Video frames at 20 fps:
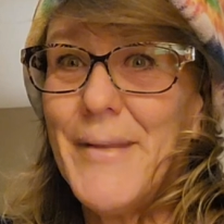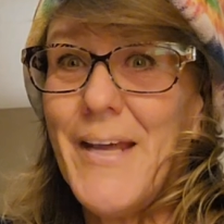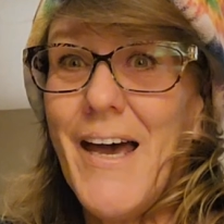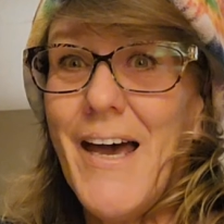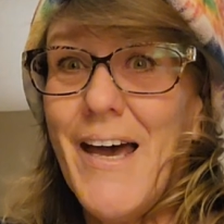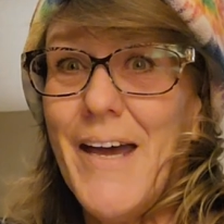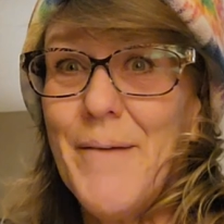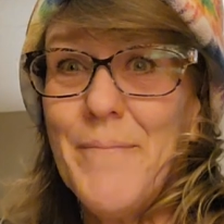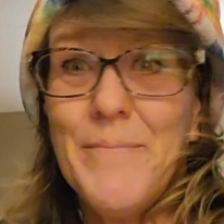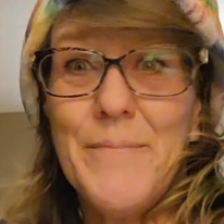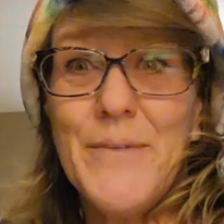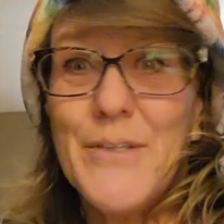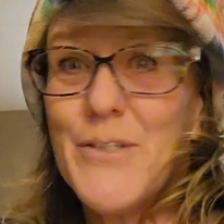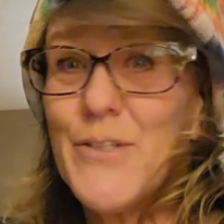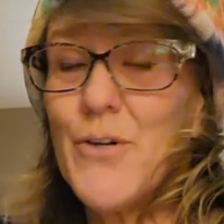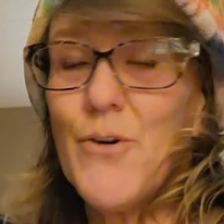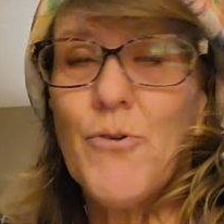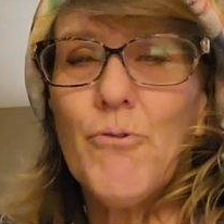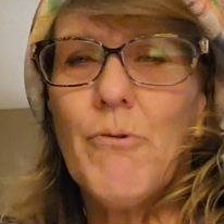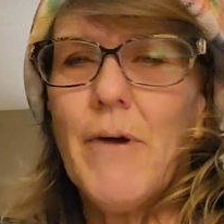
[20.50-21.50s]
I'm
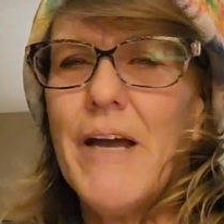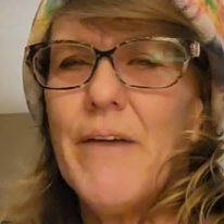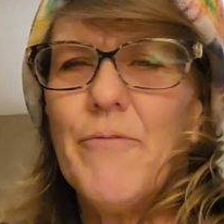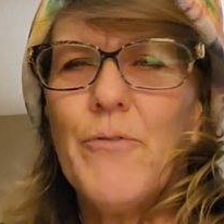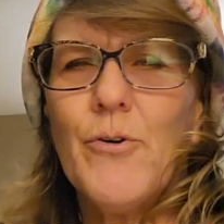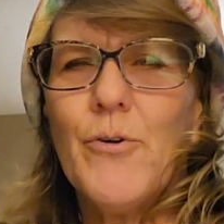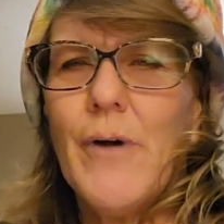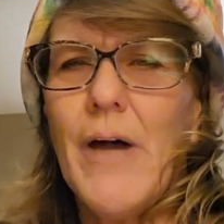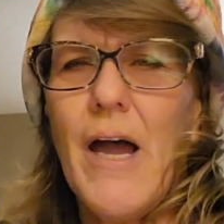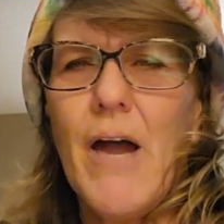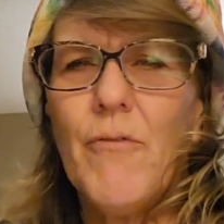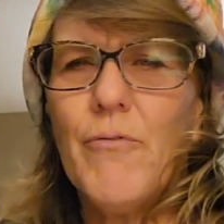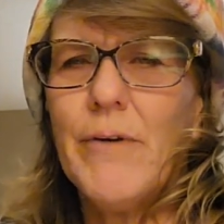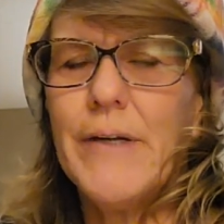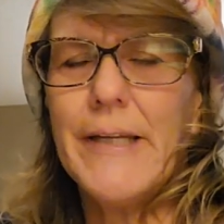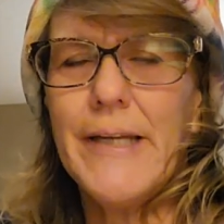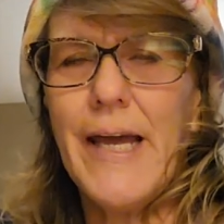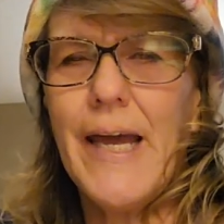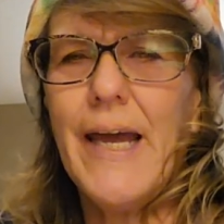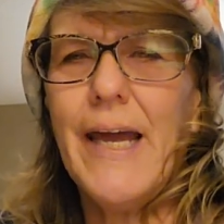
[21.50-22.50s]
so grateful every
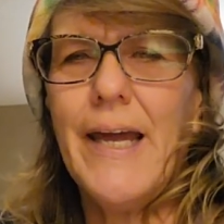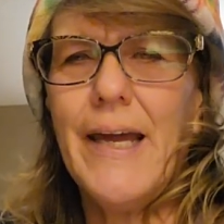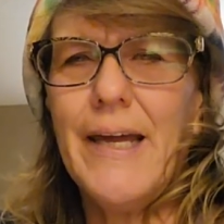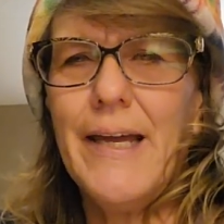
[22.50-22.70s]
day